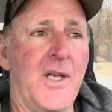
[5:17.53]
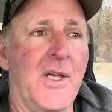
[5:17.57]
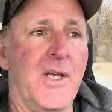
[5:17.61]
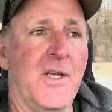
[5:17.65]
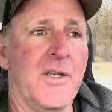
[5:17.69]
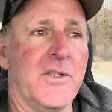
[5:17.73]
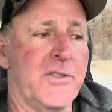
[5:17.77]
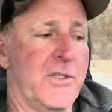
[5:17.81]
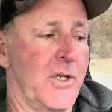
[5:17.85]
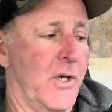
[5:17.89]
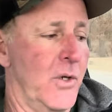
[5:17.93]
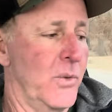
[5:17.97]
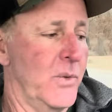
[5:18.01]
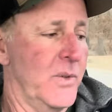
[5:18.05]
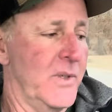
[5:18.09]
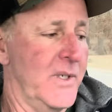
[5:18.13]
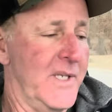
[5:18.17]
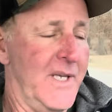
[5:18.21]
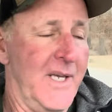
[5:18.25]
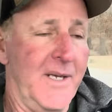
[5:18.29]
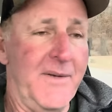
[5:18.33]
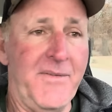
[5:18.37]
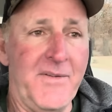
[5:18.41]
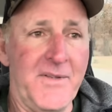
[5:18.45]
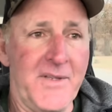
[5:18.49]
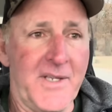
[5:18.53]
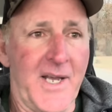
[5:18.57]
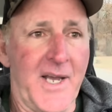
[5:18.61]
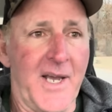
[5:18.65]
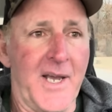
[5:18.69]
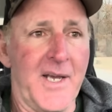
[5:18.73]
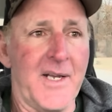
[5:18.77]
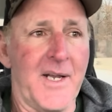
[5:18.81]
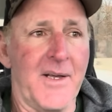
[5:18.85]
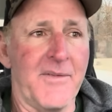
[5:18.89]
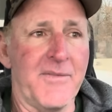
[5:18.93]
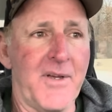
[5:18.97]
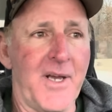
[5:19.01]
So given
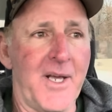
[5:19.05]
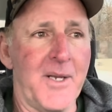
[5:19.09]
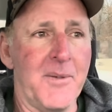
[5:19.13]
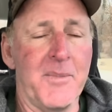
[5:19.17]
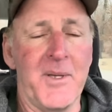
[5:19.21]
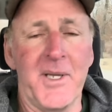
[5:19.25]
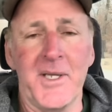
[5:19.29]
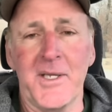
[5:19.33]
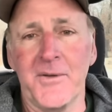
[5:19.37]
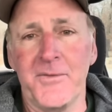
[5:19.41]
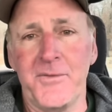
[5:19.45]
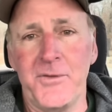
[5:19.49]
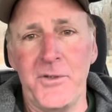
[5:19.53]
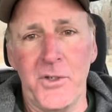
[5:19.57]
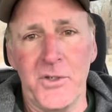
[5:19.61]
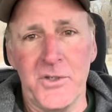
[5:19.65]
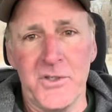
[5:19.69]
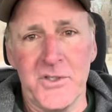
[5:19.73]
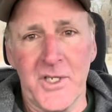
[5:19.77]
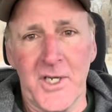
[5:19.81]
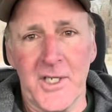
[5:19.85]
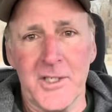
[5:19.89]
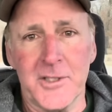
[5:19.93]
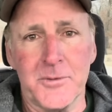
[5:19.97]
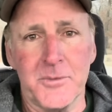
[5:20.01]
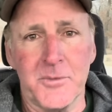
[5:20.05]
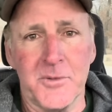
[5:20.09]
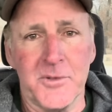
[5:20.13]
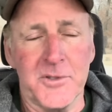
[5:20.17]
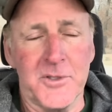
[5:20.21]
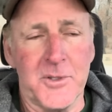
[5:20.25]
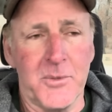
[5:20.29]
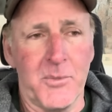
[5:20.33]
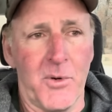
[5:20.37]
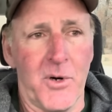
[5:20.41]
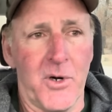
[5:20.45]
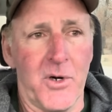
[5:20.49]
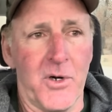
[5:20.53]
that, I've got to make a few adjustments
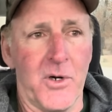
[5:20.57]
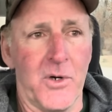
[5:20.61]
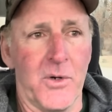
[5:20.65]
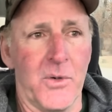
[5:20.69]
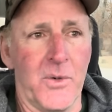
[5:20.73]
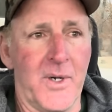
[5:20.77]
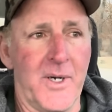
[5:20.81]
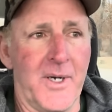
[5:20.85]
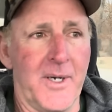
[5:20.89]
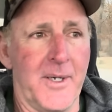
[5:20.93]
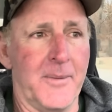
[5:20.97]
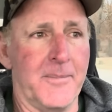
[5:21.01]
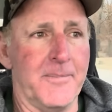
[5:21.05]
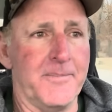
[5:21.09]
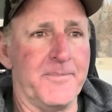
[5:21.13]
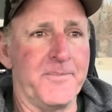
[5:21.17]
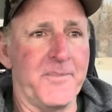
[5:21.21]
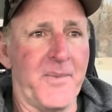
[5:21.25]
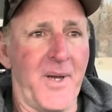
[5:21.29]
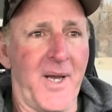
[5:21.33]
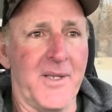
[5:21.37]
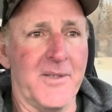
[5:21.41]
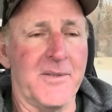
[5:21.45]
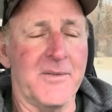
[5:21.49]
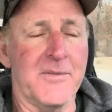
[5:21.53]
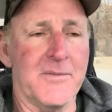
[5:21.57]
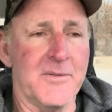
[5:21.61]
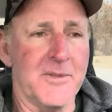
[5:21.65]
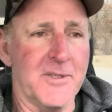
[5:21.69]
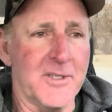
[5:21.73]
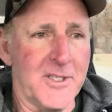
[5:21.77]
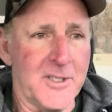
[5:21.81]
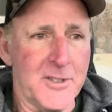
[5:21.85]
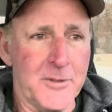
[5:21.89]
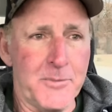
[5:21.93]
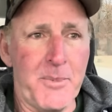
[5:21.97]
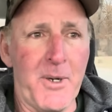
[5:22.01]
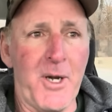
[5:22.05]
tomorrow. I
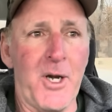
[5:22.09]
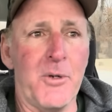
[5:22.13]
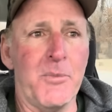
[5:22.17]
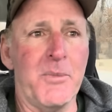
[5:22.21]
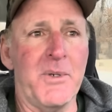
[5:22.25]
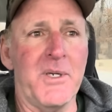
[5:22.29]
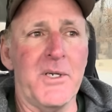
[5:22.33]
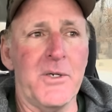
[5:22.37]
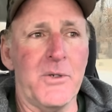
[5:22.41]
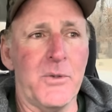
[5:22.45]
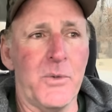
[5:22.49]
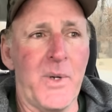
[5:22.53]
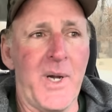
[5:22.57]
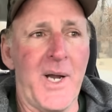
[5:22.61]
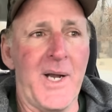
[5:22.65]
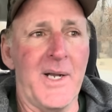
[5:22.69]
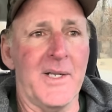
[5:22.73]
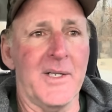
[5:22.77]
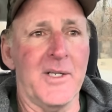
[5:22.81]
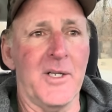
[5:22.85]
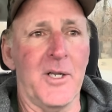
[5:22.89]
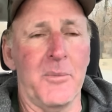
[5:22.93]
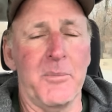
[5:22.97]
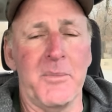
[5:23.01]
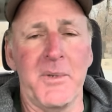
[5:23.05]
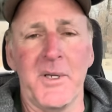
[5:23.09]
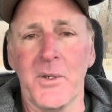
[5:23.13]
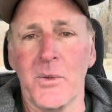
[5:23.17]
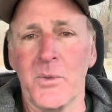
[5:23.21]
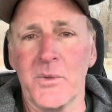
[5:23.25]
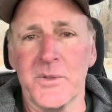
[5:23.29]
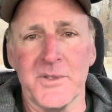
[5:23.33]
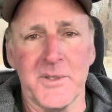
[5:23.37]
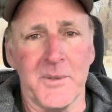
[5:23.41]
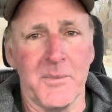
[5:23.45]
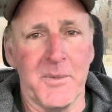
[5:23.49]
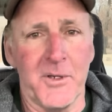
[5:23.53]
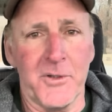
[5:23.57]
experimented around a little bit
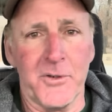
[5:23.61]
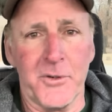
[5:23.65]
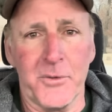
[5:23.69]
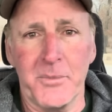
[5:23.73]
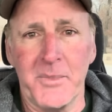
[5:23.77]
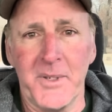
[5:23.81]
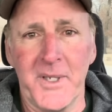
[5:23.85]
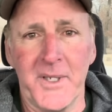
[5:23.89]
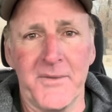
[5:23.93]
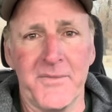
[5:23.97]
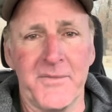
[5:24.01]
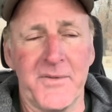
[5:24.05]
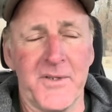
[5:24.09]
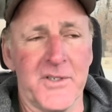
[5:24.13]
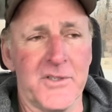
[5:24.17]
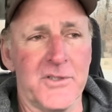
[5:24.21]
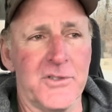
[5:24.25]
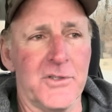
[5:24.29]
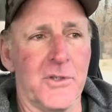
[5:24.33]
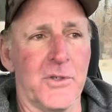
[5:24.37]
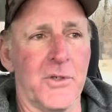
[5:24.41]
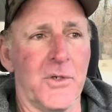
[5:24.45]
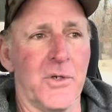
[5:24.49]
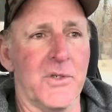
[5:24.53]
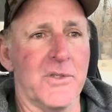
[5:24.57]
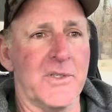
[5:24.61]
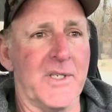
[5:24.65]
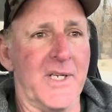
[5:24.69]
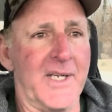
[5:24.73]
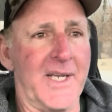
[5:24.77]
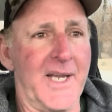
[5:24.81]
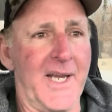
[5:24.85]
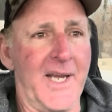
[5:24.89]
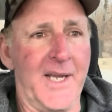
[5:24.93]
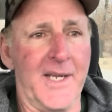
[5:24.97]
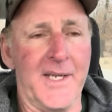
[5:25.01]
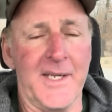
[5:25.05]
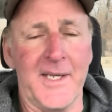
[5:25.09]
with some other big fish lures. I
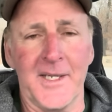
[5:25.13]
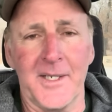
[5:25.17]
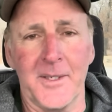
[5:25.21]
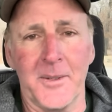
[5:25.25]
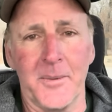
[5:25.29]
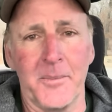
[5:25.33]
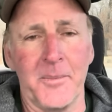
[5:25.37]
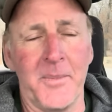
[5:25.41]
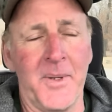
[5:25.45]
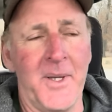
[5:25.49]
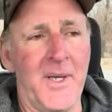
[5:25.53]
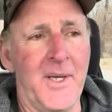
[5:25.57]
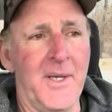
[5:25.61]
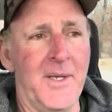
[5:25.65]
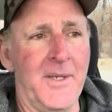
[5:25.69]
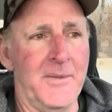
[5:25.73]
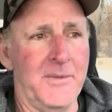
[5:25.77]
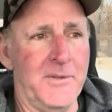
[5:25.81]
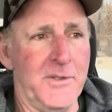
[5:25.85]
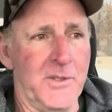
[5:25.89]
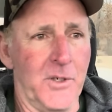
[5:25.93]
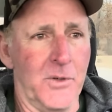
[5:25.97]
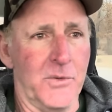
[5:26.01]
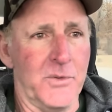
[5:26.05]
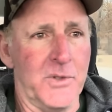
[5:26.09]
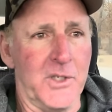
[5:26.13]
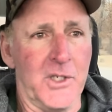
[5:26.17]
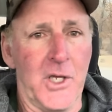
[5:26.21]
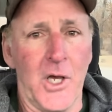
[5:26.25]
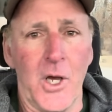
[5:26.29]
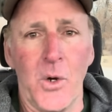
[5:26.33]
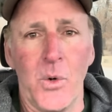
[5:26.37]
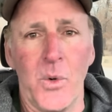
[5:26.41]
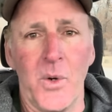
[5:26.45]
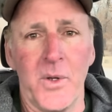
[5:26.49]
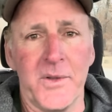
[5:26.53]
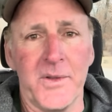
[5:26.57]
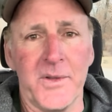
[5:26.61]
can't get them, you know, to
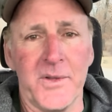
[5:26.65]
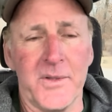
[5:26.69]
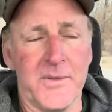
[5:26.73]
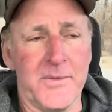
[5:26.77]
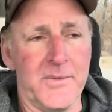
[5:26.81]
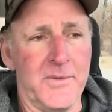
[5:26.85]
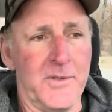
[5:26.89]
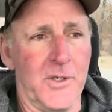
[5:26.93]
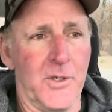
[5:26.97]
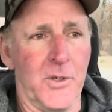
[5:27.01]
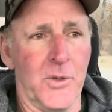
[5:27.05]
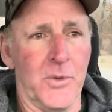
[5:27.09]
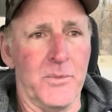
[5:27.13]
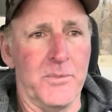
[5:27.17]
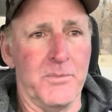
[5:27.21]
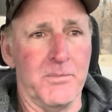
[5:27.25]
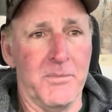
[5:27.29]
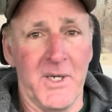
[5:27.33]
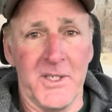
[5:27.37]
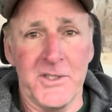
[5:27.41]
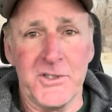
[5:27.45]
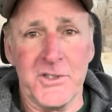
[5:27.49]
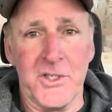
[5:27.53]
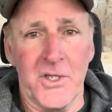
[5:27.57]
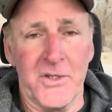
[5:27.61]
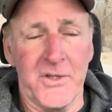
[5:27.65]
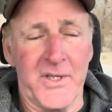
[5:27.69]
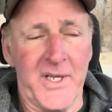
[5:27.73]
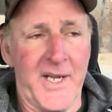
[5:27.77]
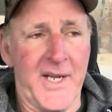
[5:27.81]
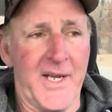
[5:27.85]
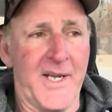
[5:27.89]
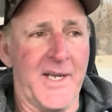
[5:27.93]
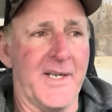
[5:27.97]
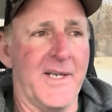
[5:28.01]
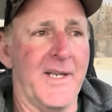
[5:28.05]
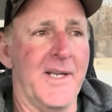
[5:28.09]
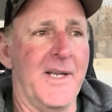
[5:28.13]
go on, you know, much on
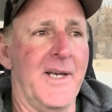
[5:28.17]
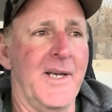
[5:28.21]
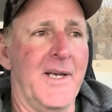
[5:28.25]
that.